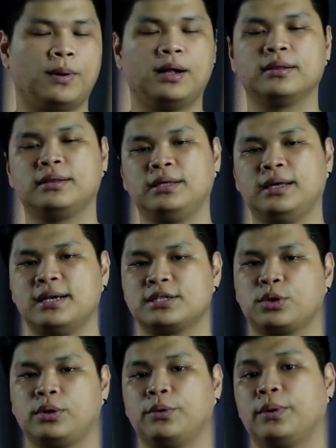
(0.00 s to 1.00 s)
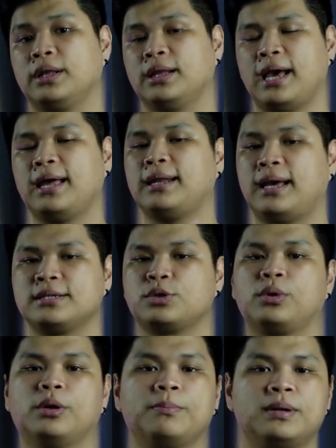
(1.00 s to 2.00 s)
while the S21 and
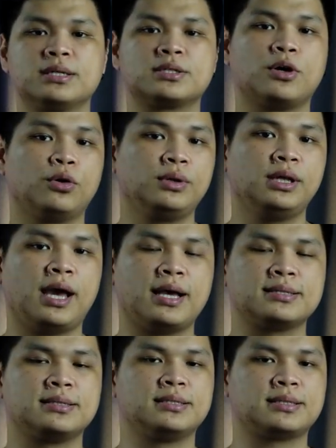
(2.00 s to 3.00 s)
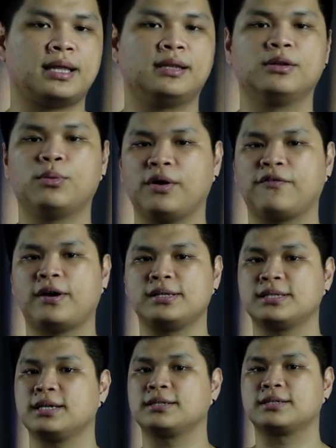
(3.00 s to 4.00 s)
S21 Plus only has the standard Wi-Fi
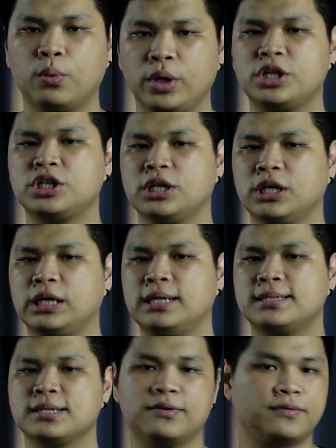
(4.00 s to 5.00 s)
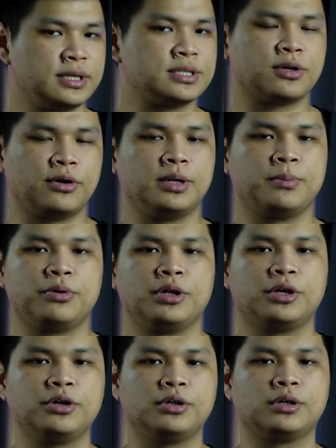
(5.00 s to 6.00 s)
6, which in itself is already
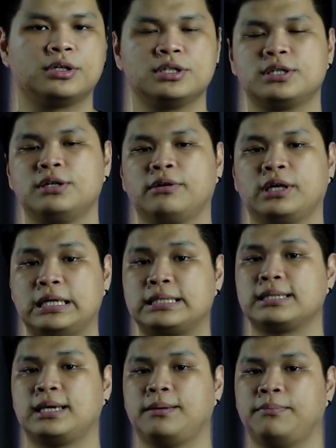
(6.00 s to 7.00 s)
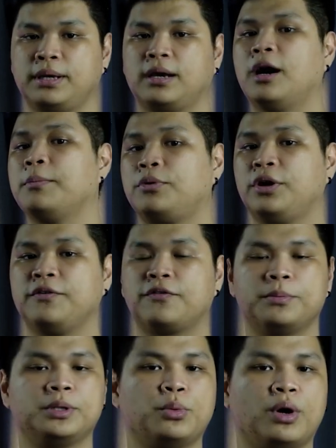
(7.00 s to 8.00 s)
pretty good considering it's a big upgrade
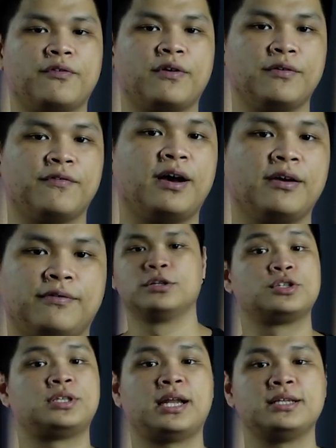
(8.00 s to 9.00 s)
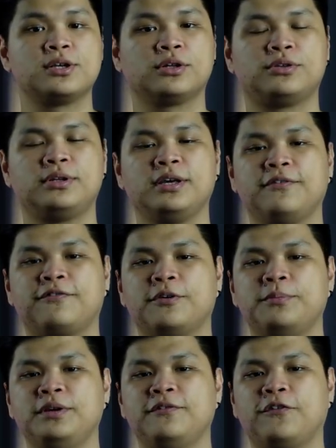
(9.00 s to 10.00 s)
from the Wi-Fi 5. So that is all today
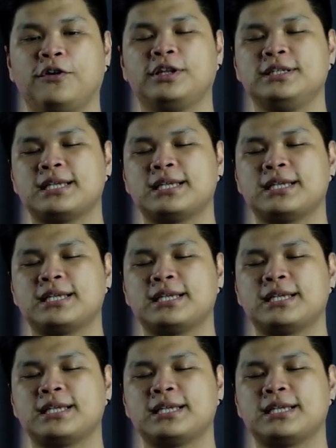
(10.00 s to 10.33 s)
from me for the